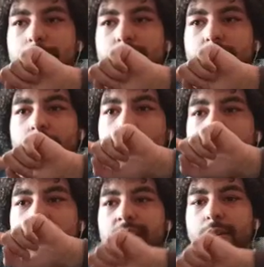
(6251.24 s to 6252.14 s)

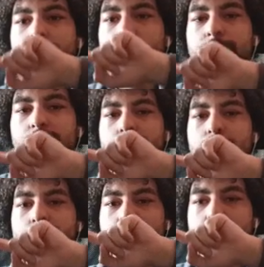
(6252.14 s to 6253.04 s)
aware enough of his
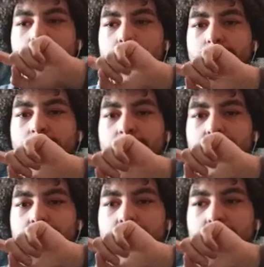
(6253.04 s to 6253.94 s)
true self, like
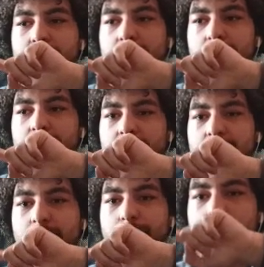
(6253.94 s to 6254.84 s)
the
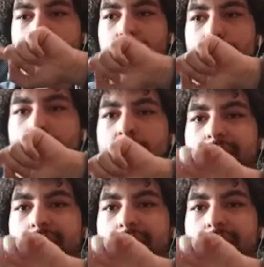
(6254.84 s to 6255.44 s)
enlightened person,